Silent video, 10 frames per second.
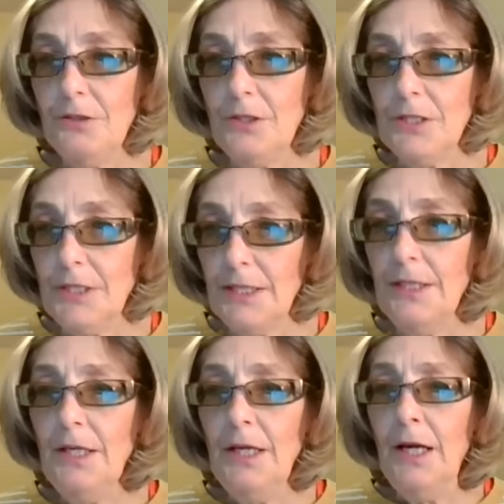She
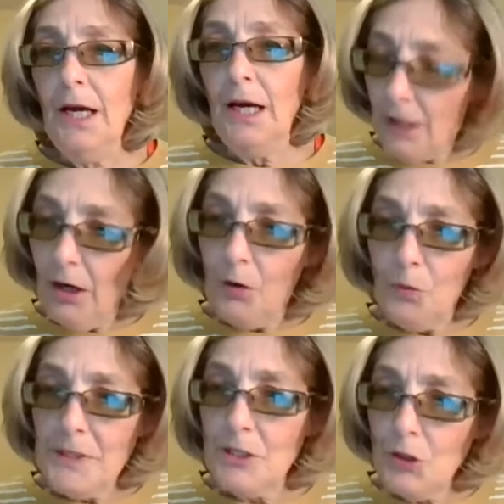said, "I
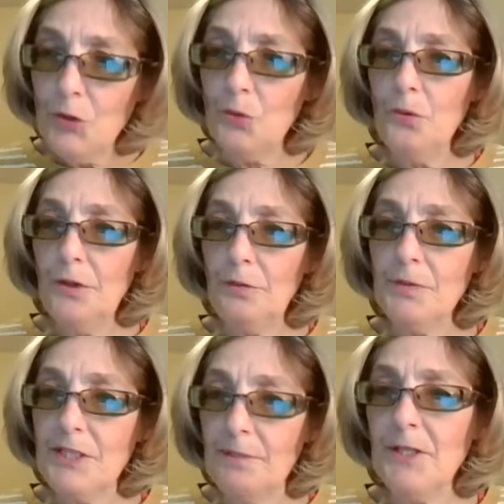always knew there
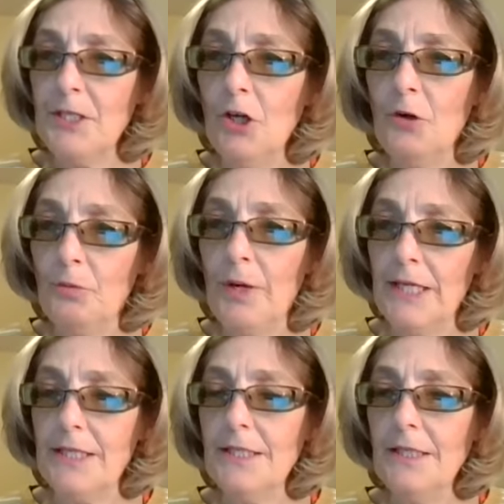was something not
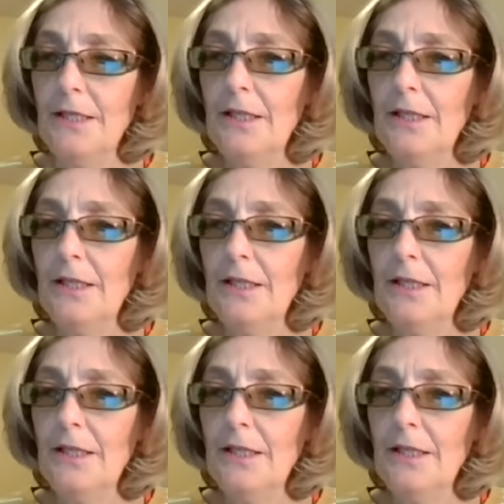right,"